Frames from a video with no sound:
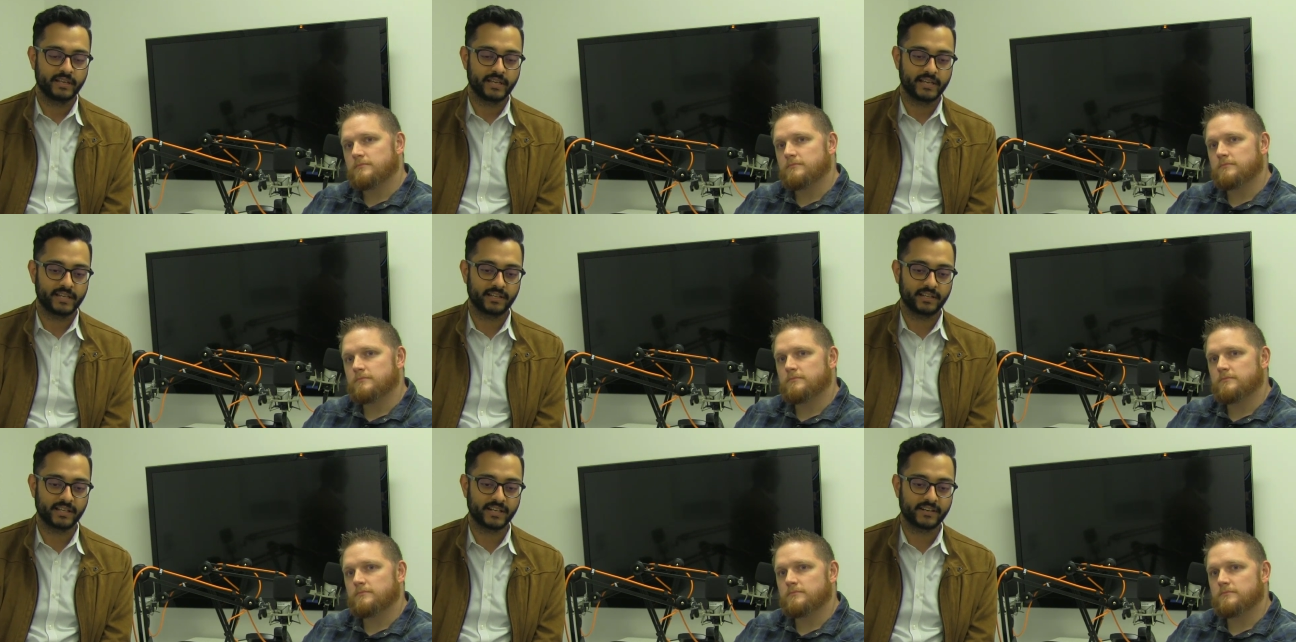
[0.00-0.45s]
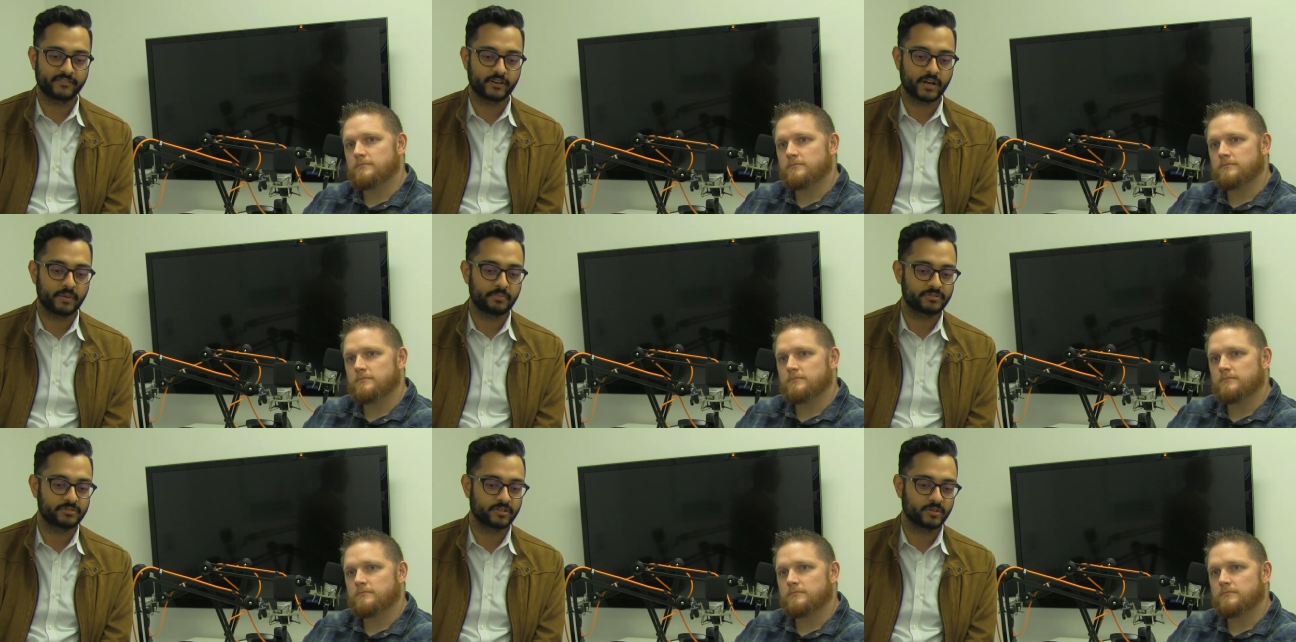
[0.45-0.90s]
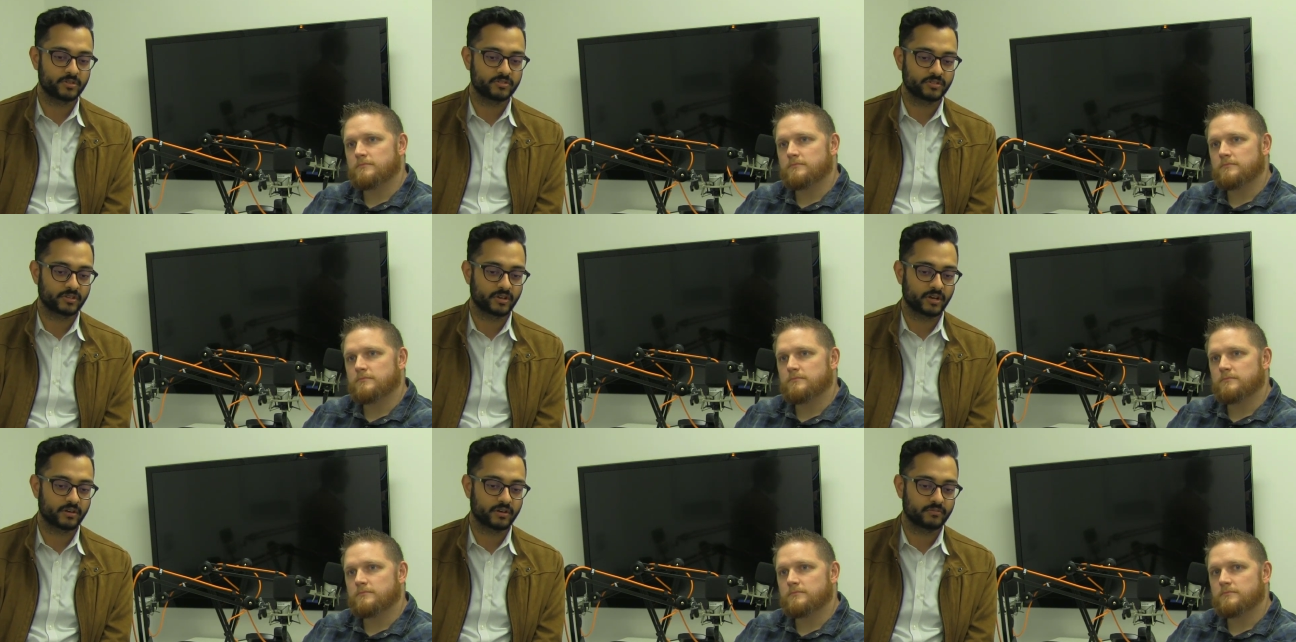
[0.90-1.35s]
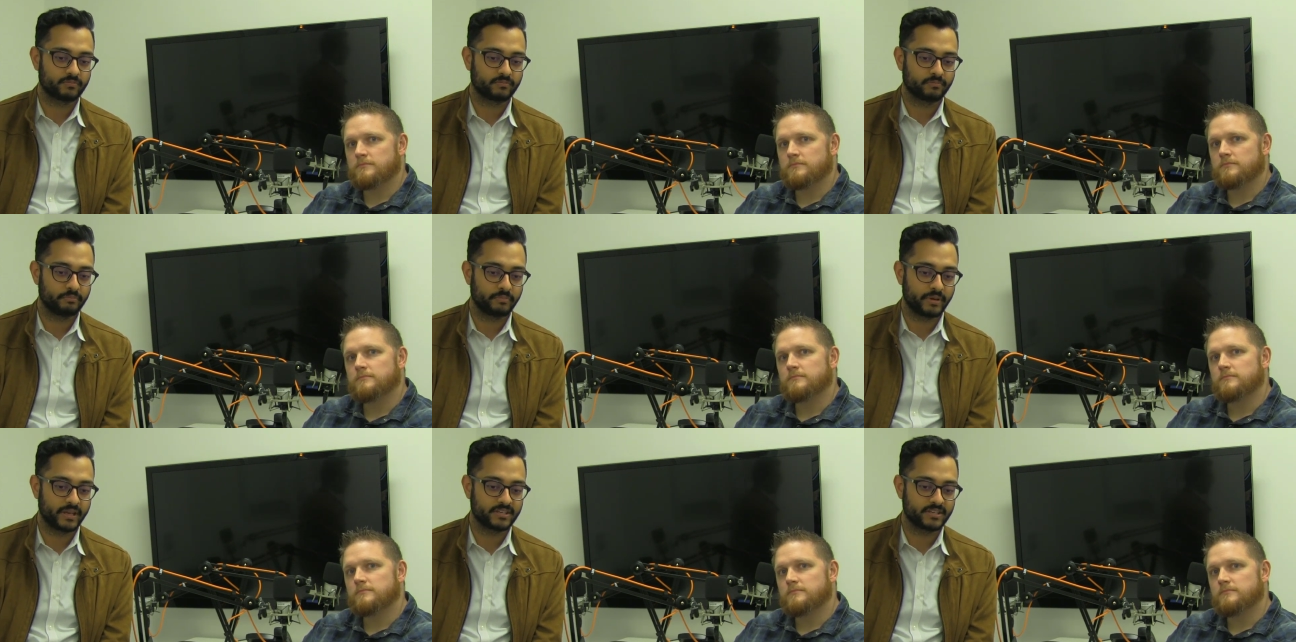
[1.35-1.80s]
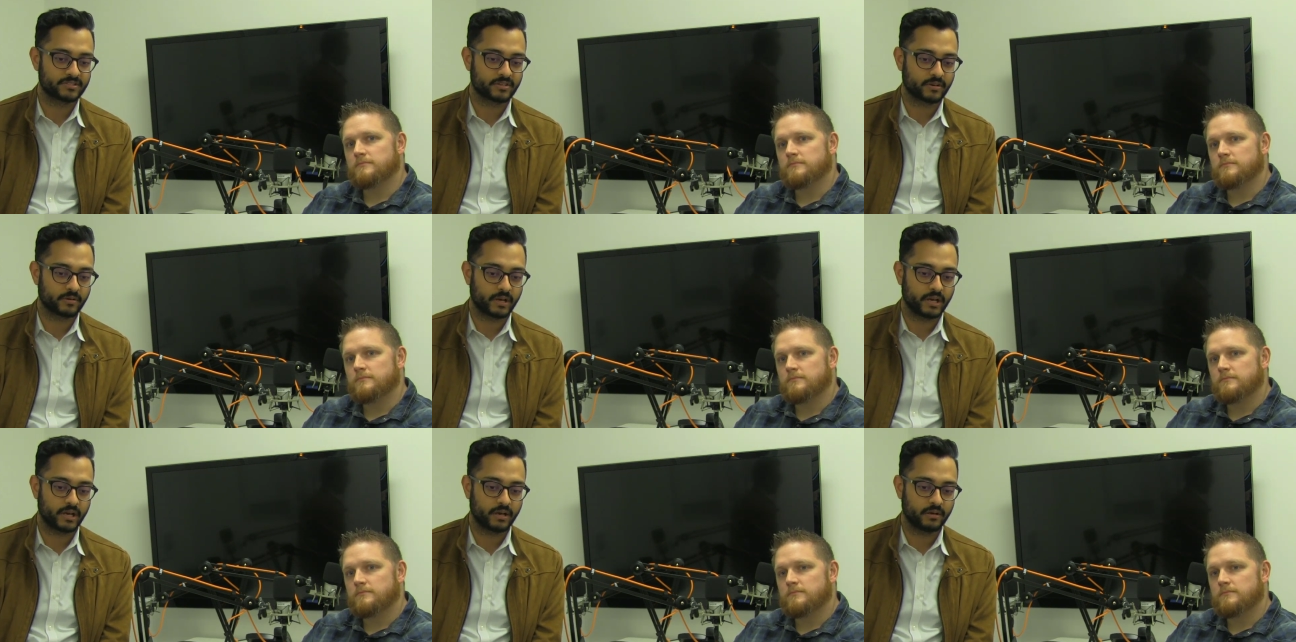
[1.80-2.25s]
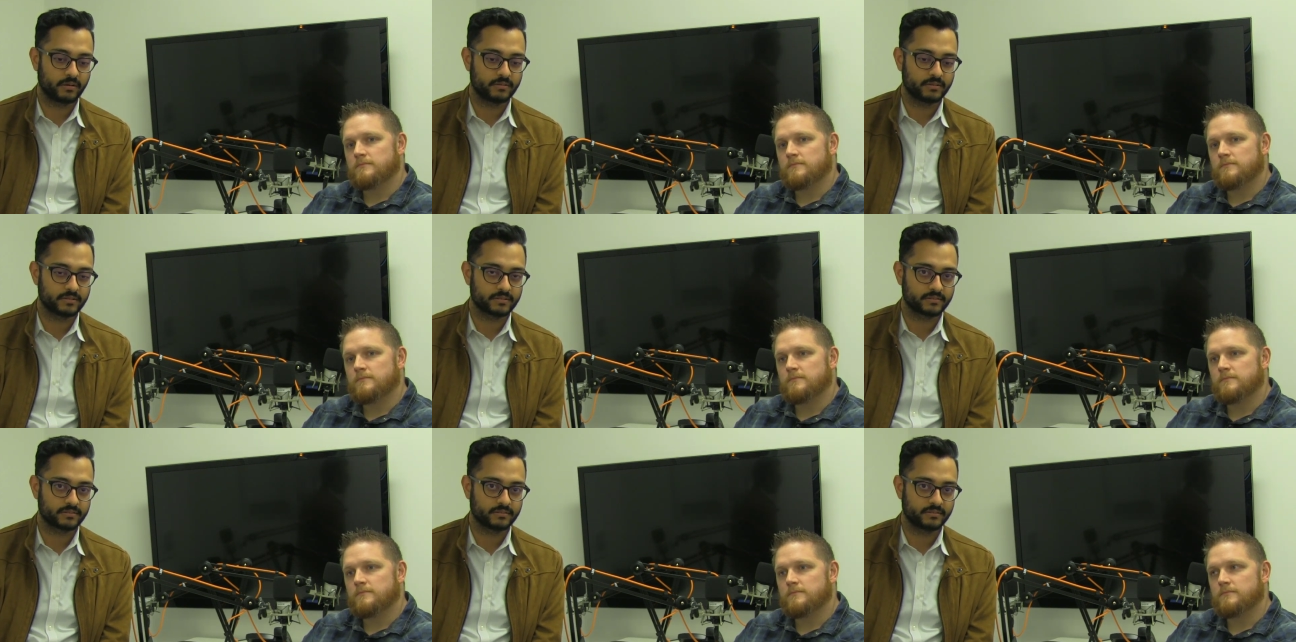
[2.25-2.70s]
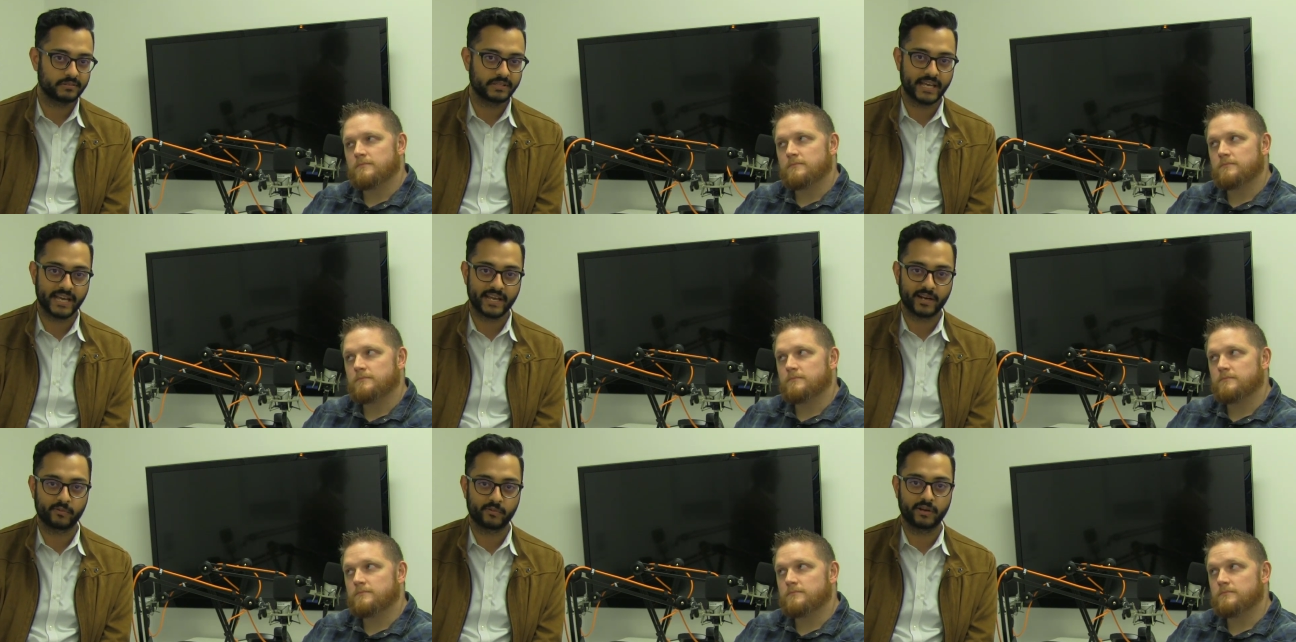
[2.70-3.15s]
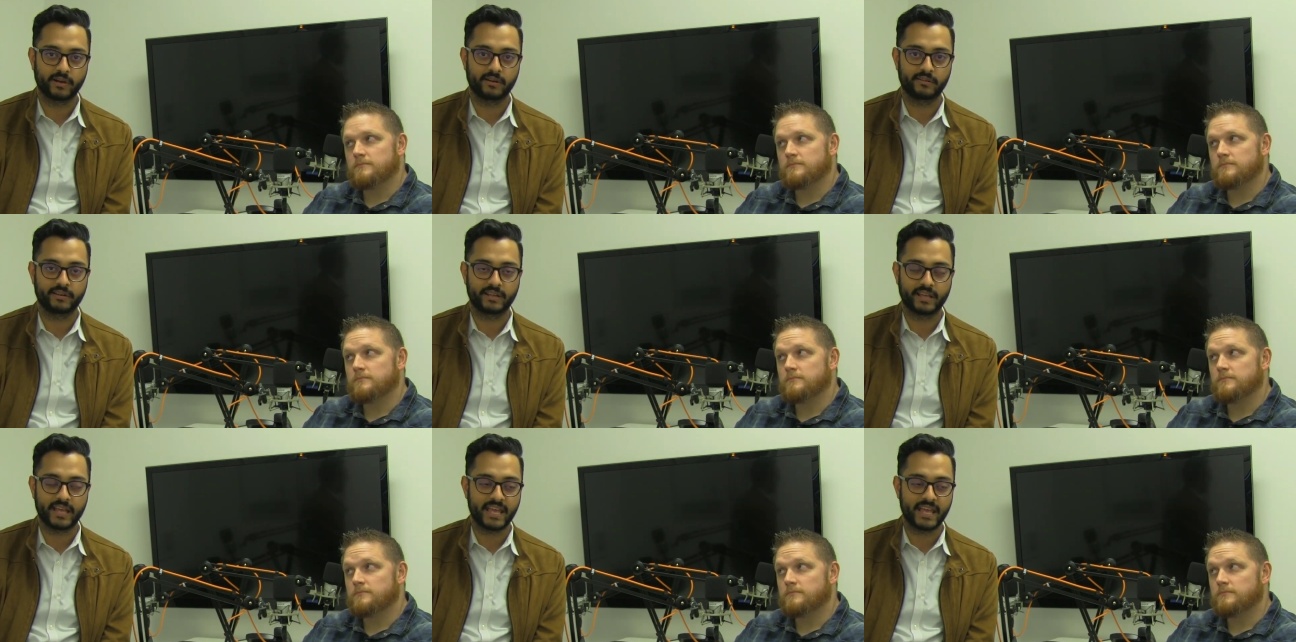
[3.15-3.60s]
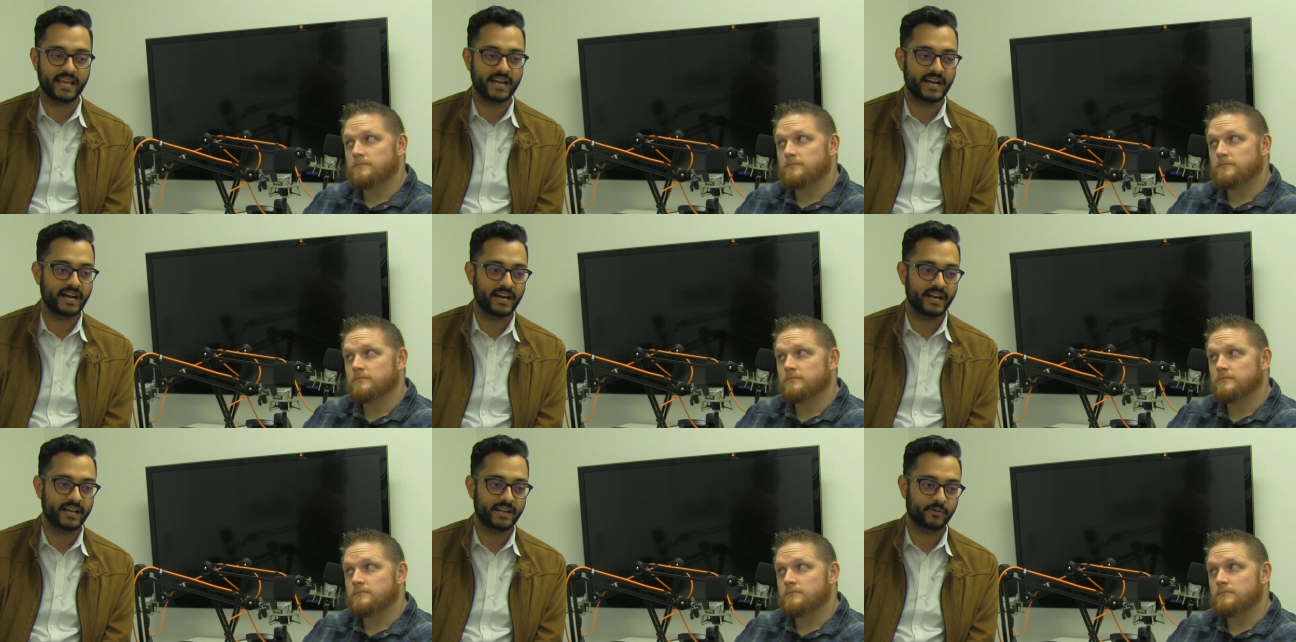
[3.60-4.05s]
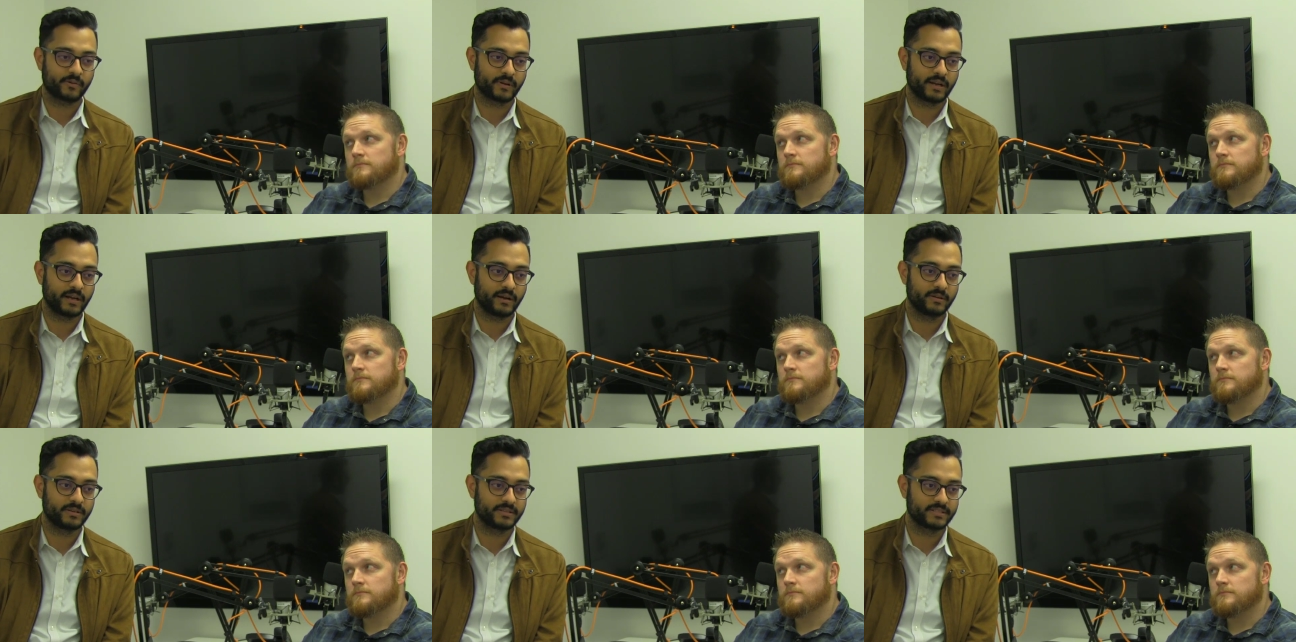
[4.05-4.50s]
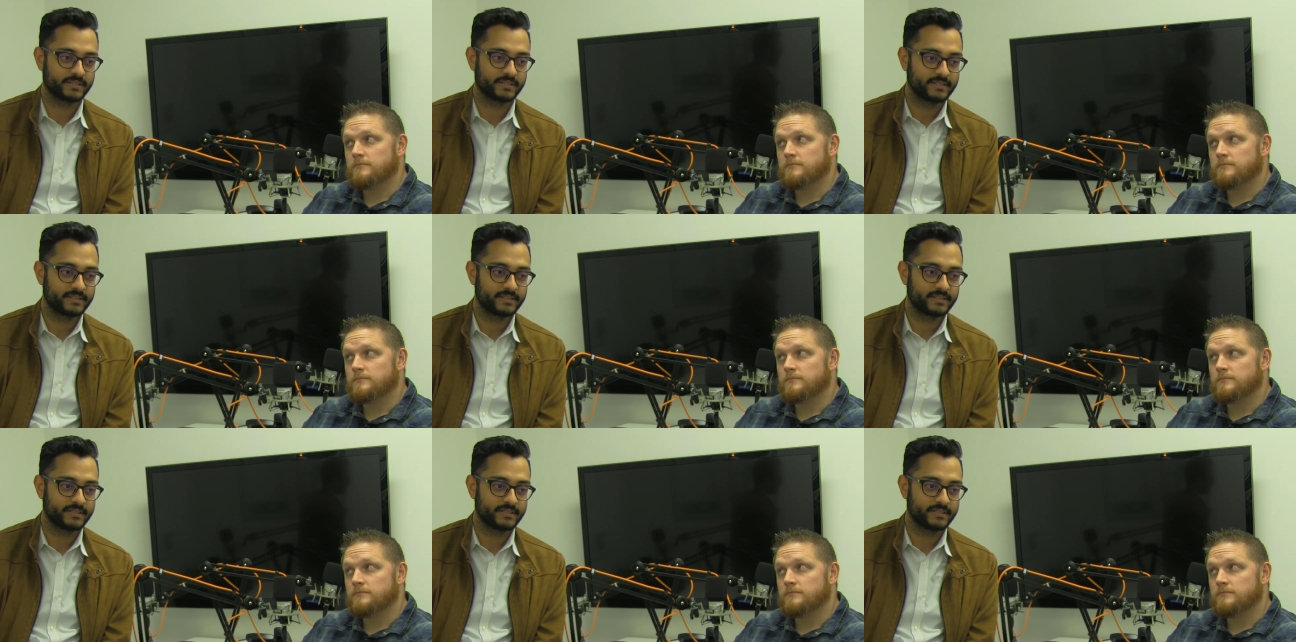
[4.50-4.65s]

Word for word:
Speaker 1: and a lot of our episodes are based around that, around AI, around